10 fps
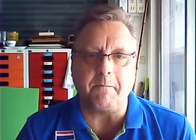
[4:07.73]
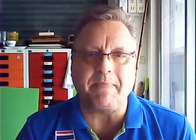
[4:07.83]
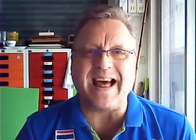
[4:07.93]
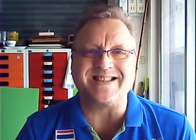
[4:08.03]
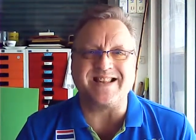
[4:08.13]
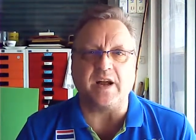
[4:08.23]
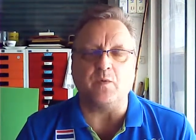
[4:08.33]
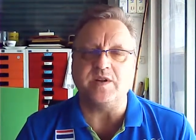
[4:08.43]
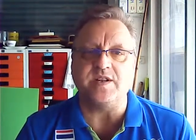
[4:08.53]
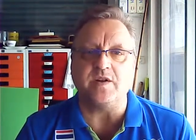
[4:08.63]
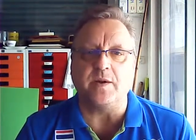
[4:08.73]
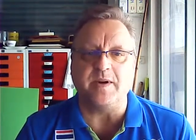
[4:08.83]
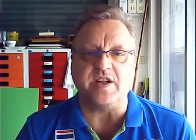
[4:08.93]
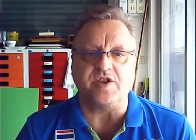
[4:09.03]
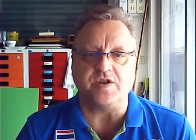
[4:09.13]
plastic which is on the
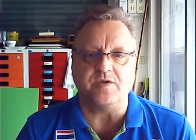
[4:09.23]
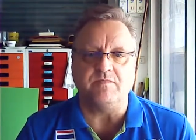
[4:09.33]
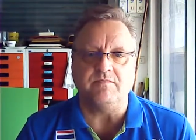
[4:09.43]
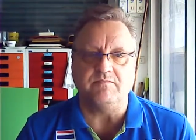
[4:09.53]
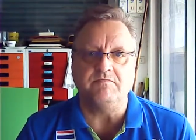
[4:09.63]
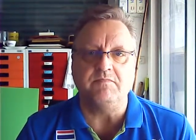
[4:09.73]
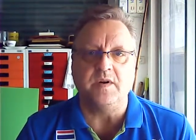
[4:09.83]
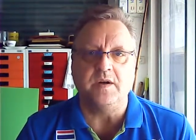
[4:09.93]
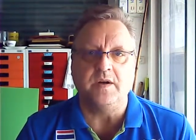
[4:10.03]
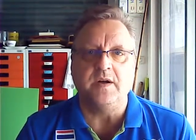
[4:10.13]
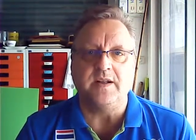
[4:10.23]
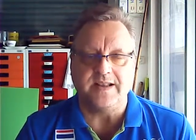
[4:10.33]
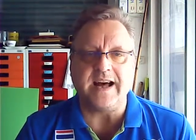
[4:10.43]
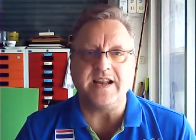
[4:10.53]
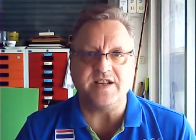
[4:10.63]
beach.
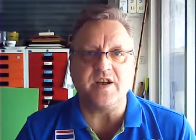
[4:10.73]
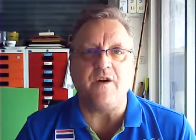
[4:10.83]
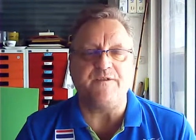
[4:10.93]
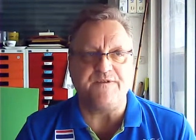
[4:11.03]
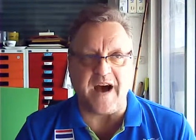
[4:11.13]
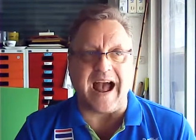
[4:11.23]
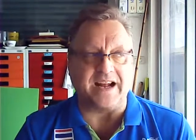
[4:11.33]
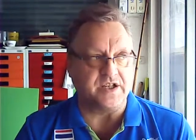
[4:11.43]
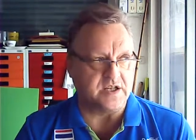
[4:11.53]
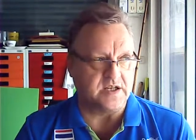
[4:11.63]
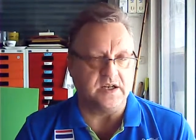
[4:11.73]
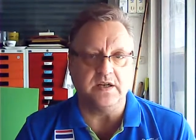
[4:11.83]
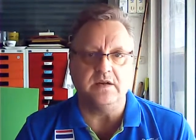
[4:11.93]
That is a fact.